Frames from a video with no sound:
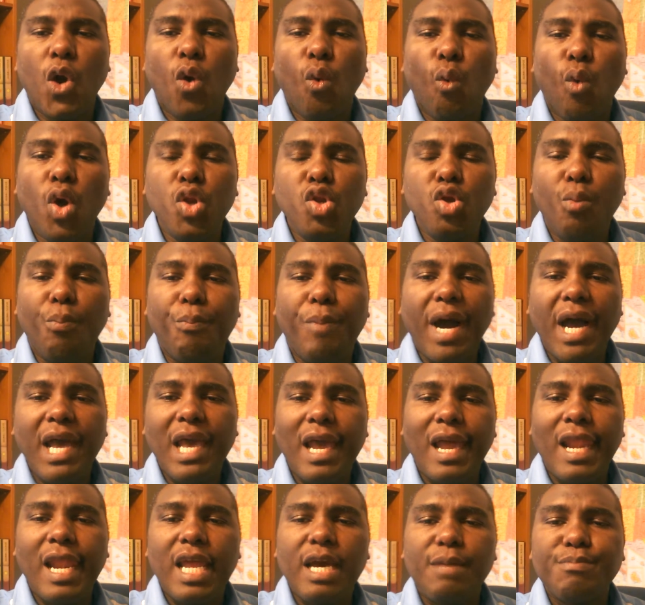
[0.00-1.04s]
When you
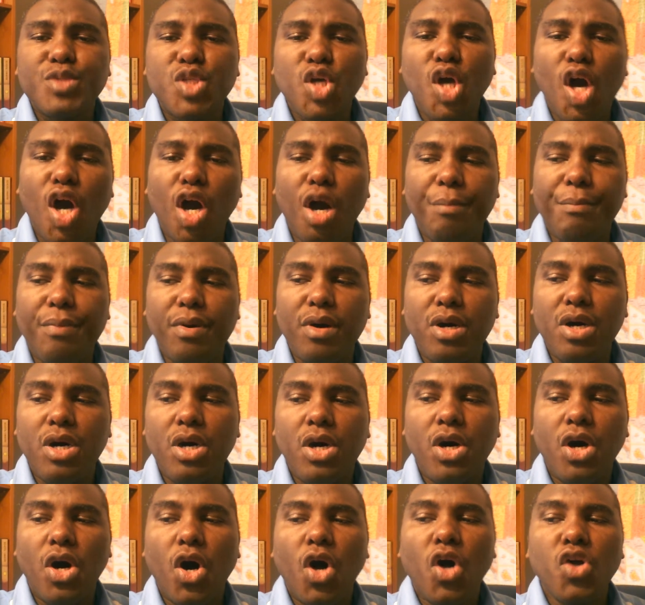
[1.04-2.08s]
buy a laptop,
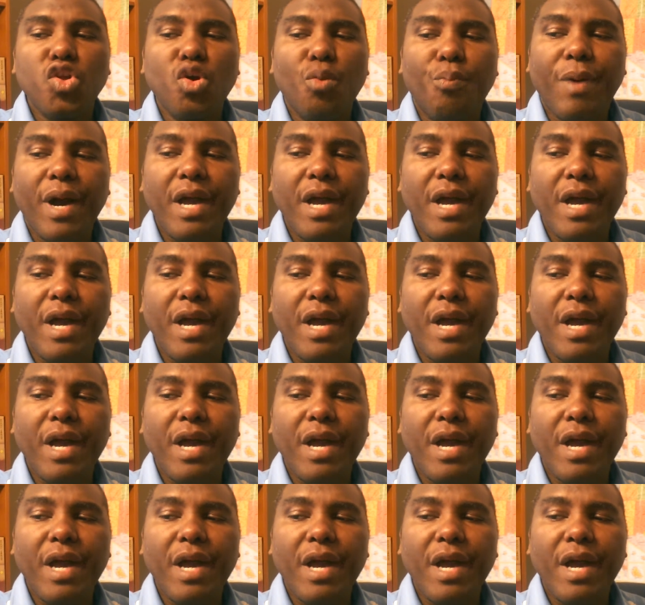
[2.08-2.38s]
or you